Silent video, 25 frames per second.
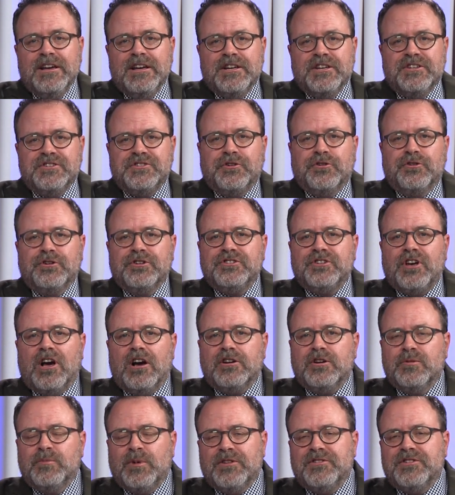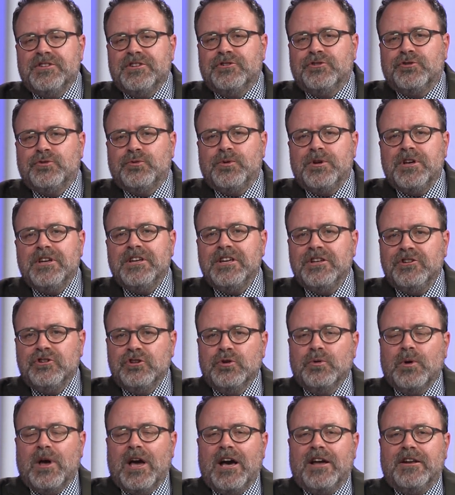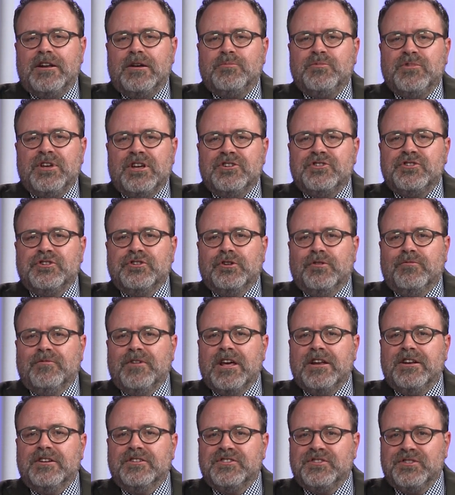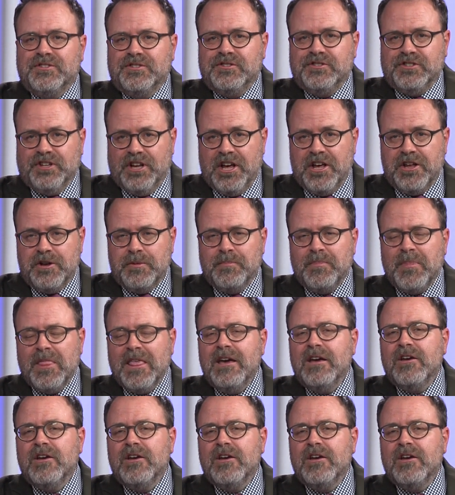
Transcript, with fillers: He's here to talk about the intriguing new adaptation of Native Son.